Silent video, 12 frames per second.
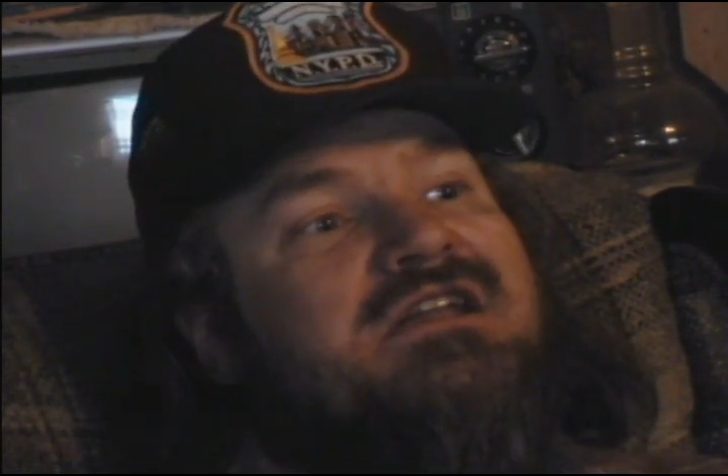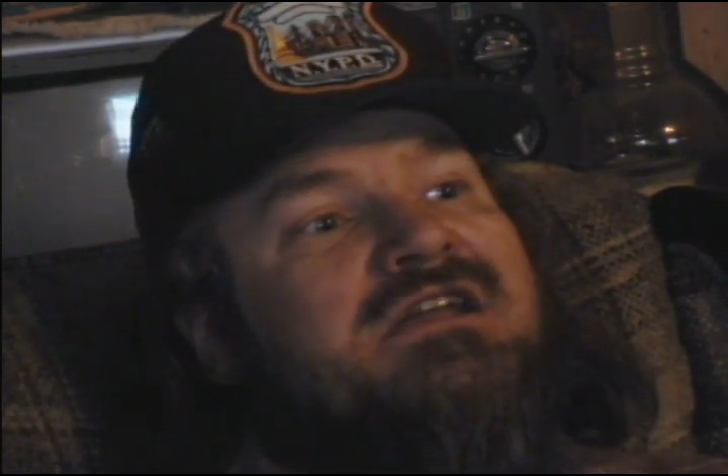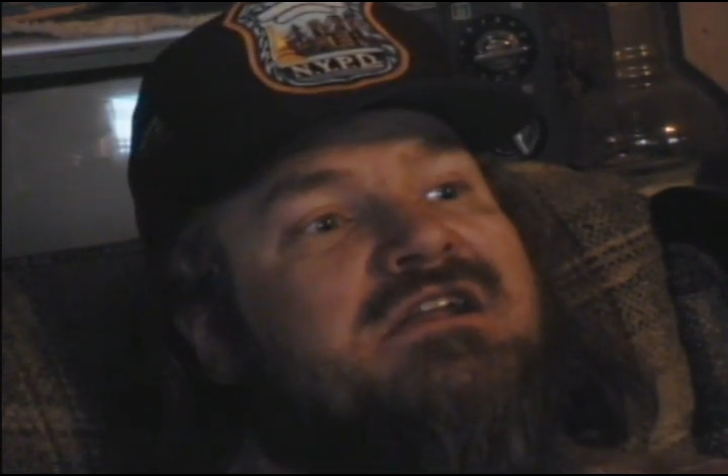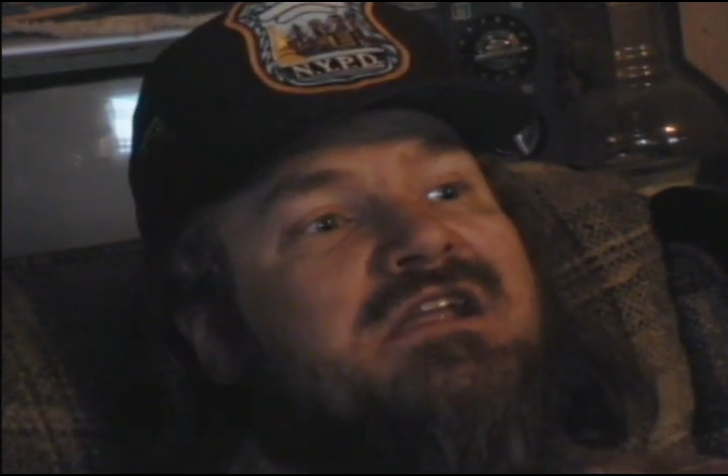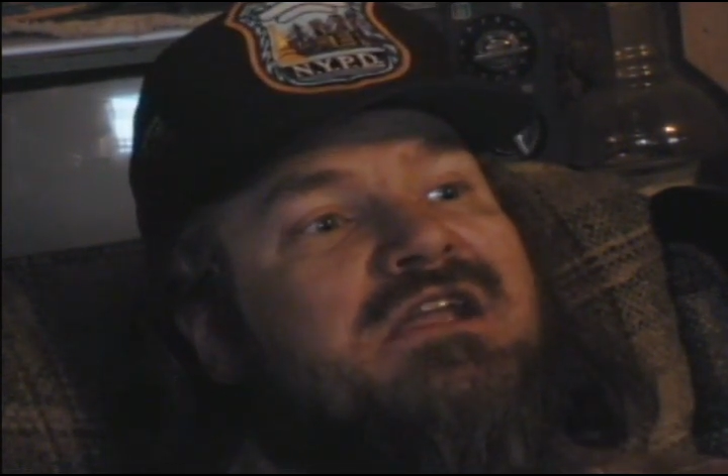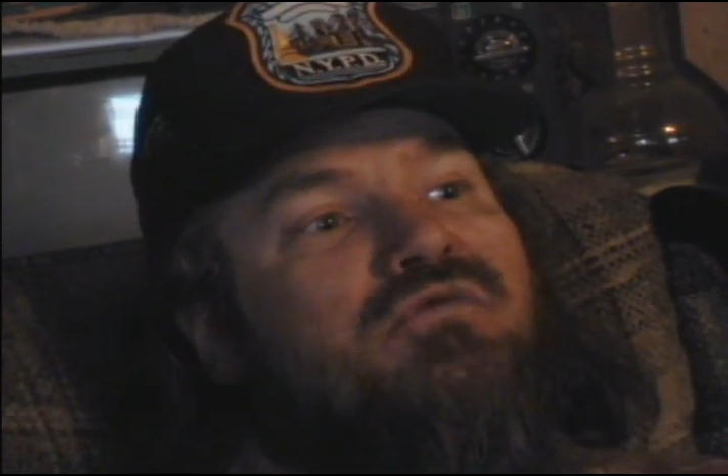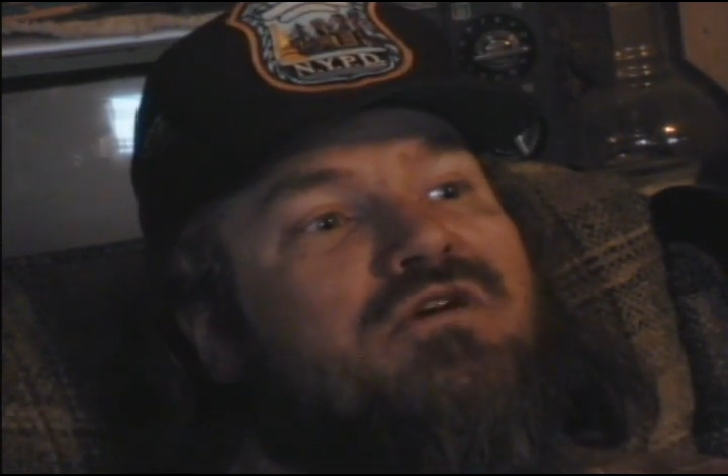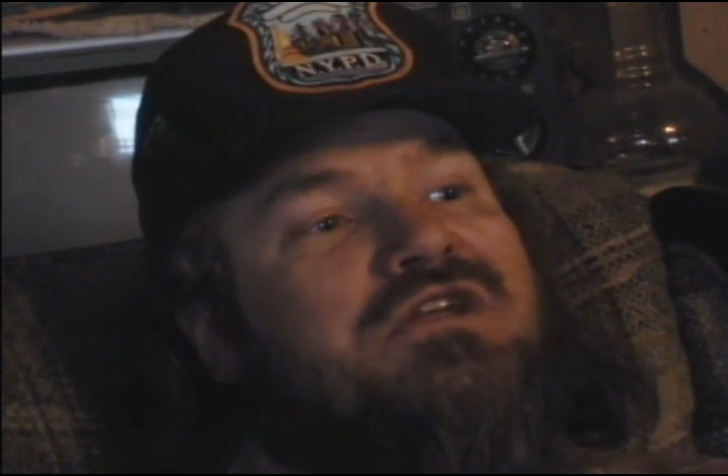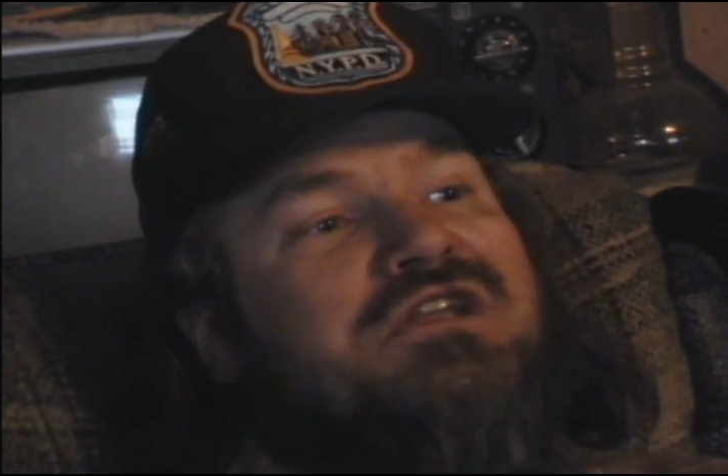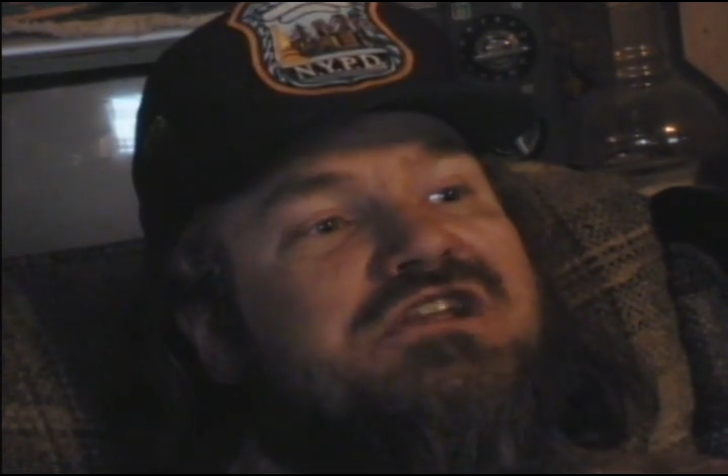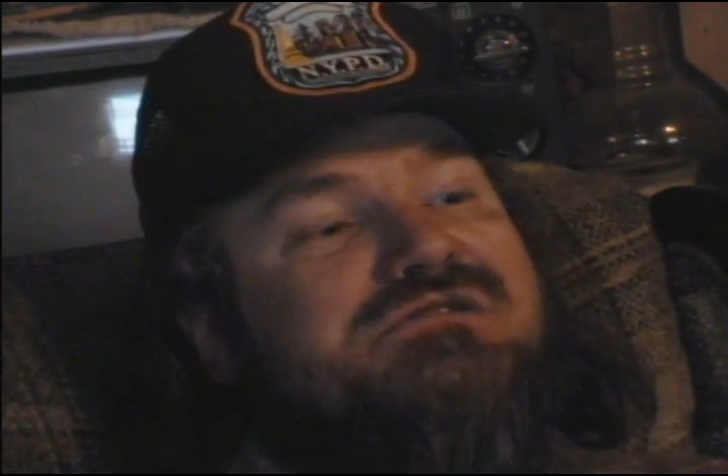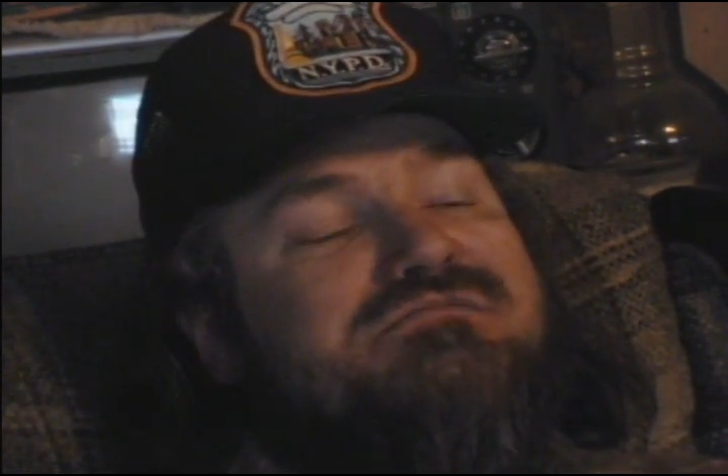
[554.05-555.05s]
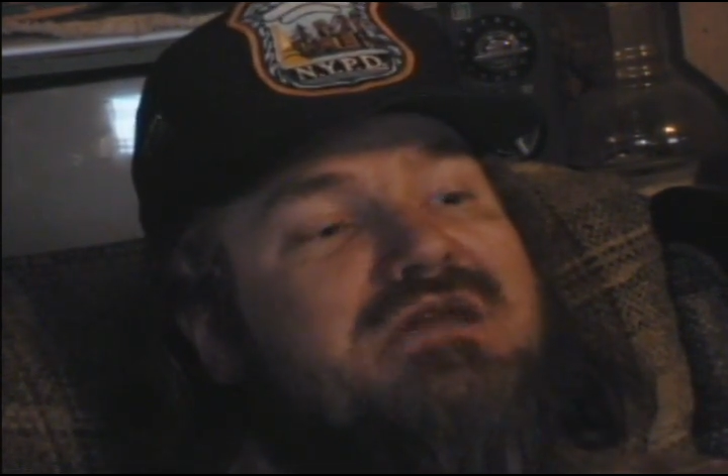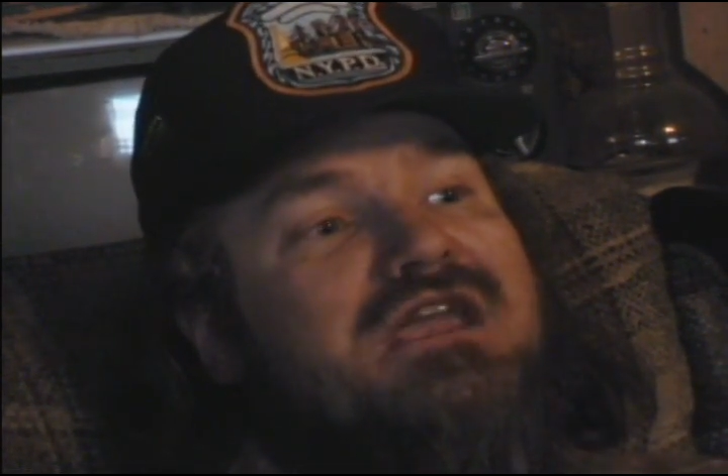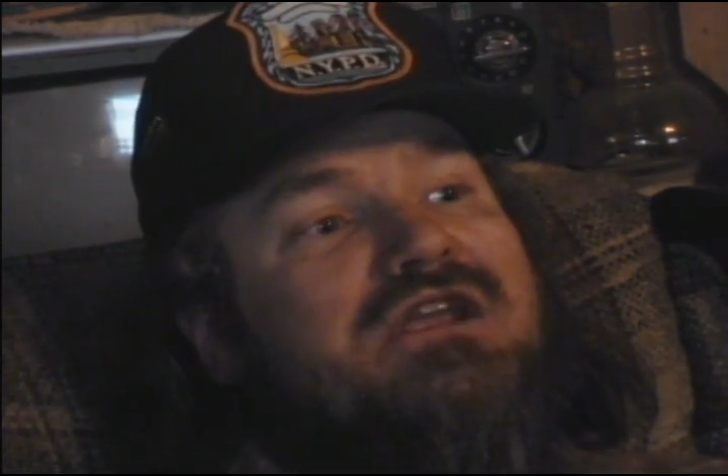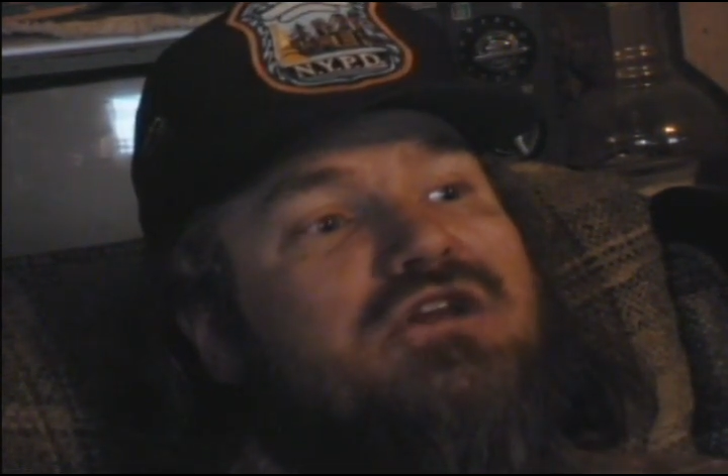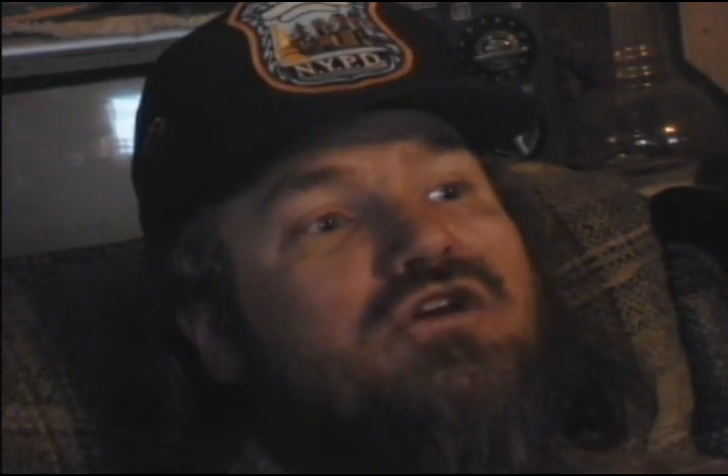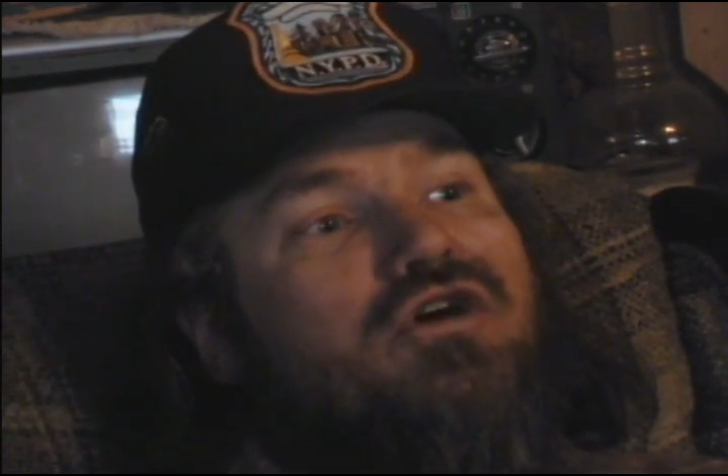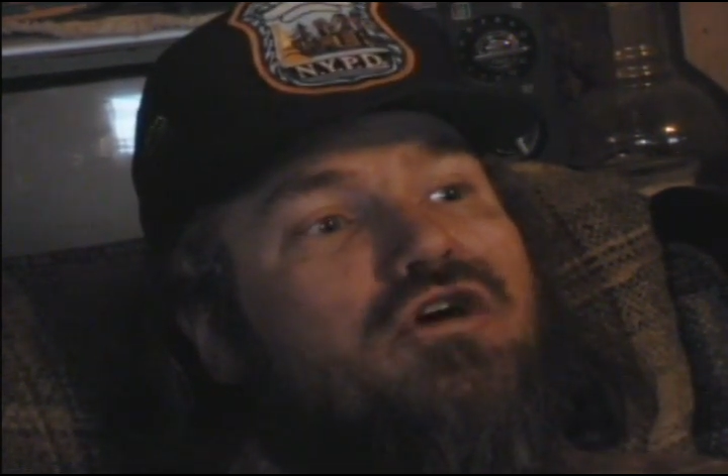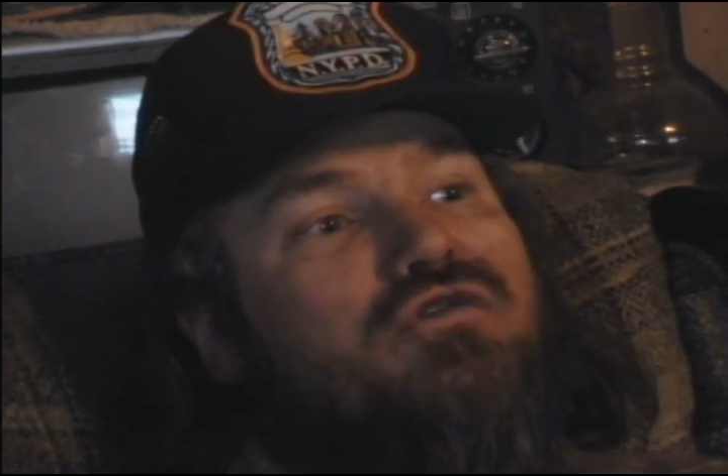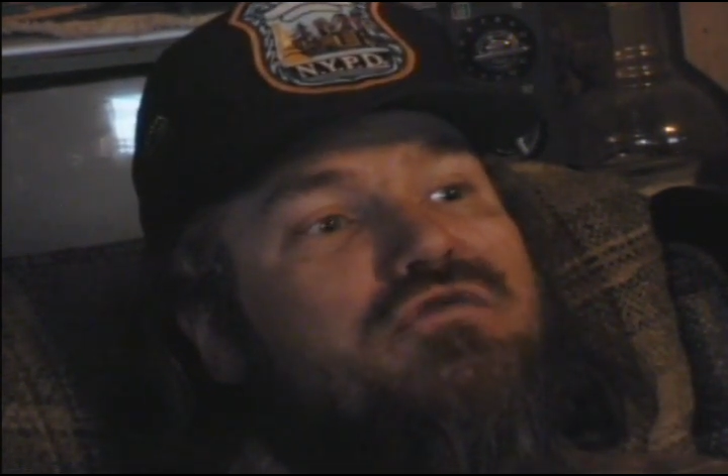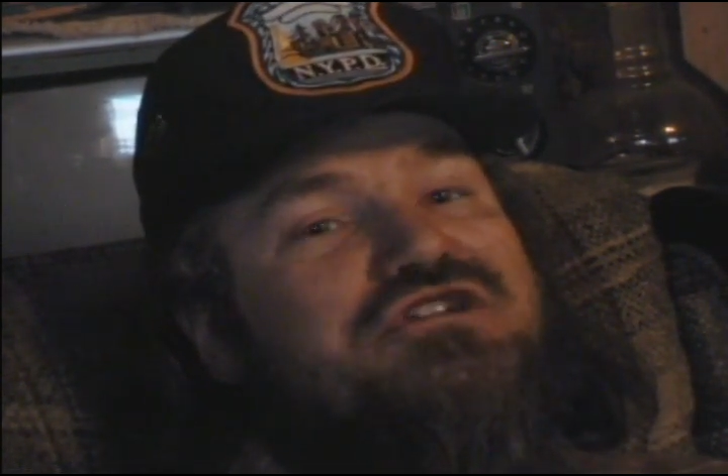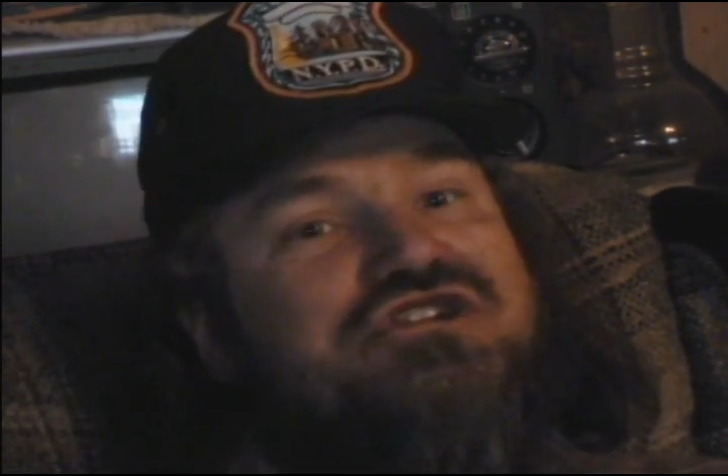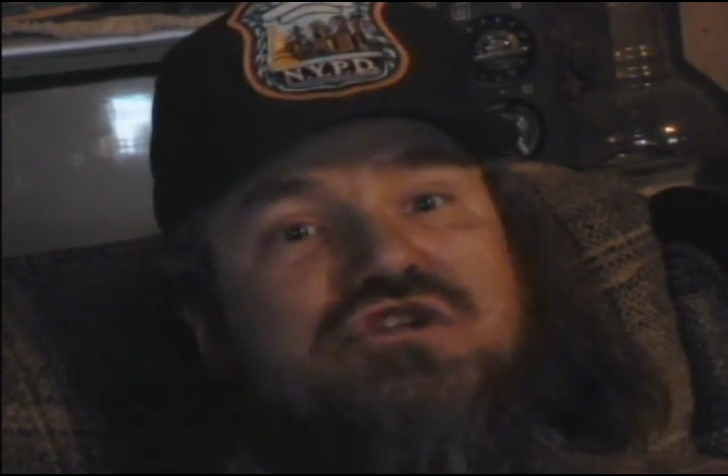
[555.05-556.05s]
And, and what his main
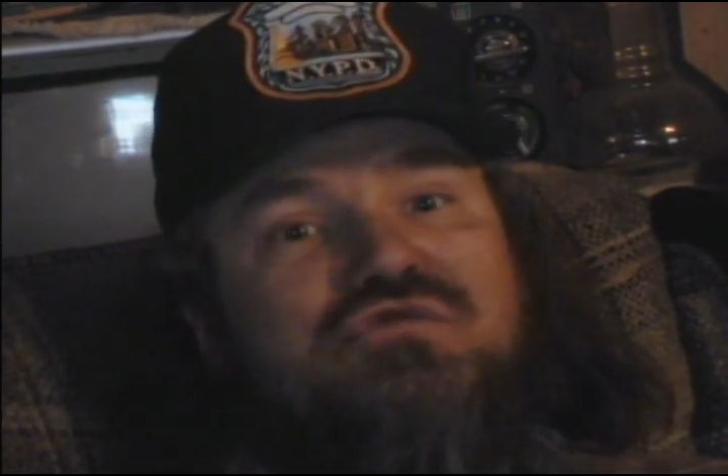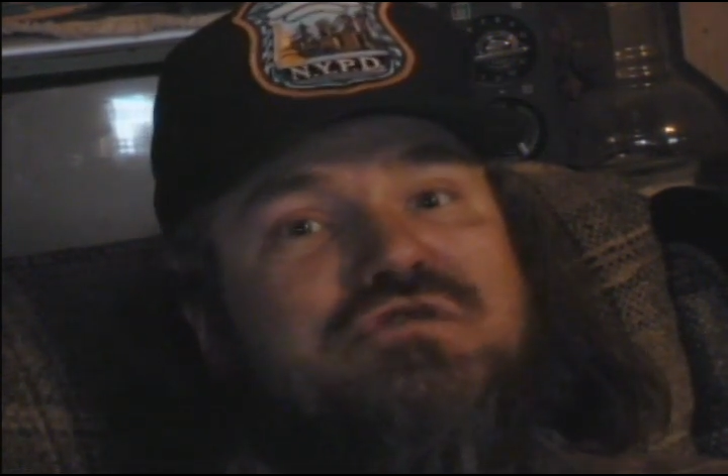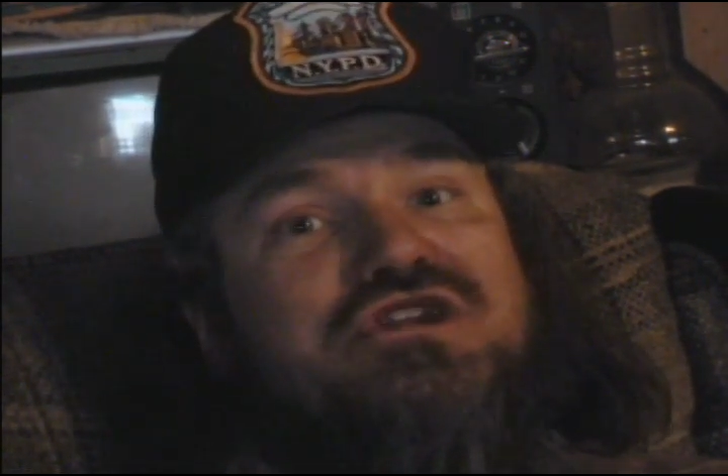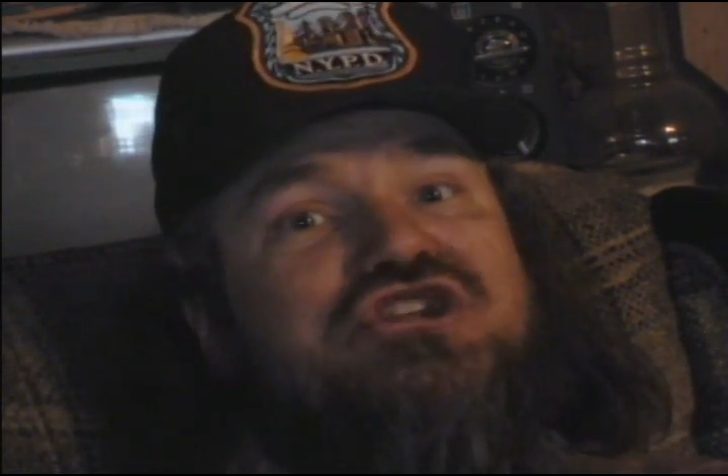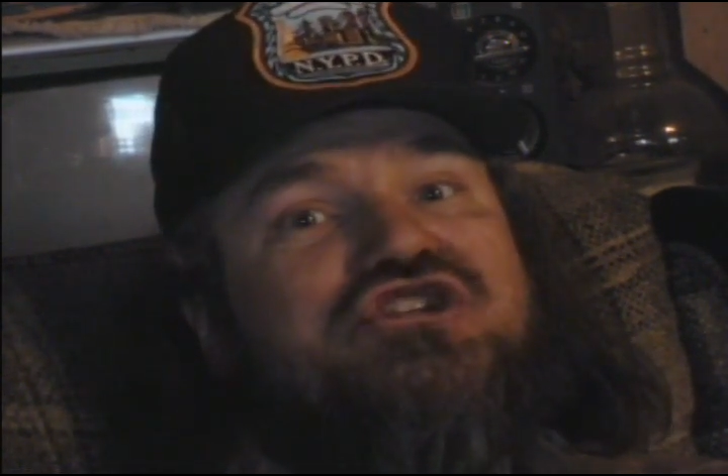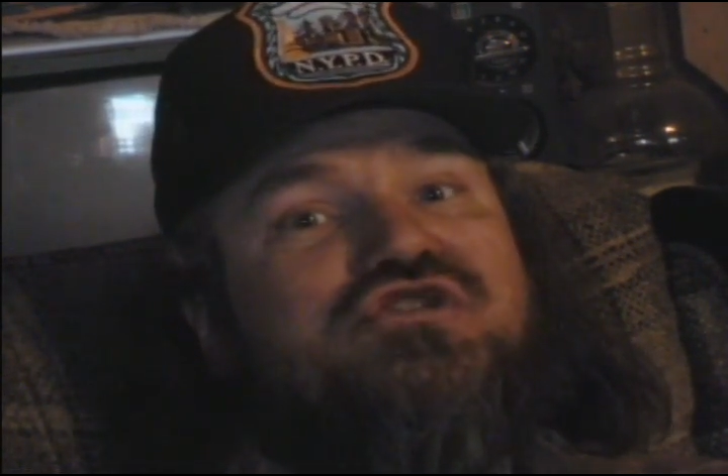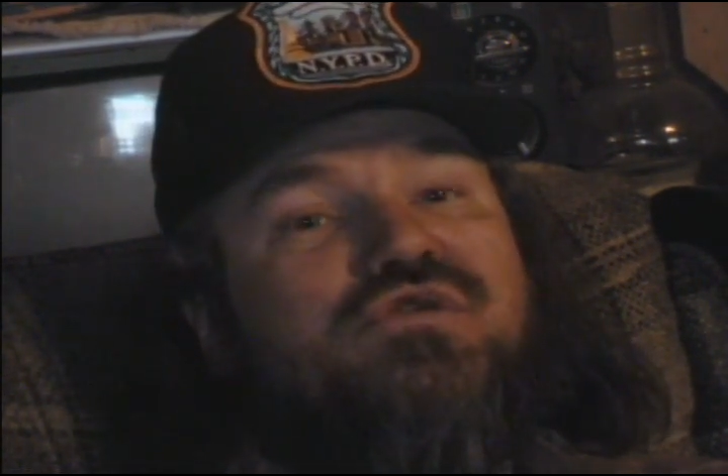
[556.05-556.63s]
goal was to reach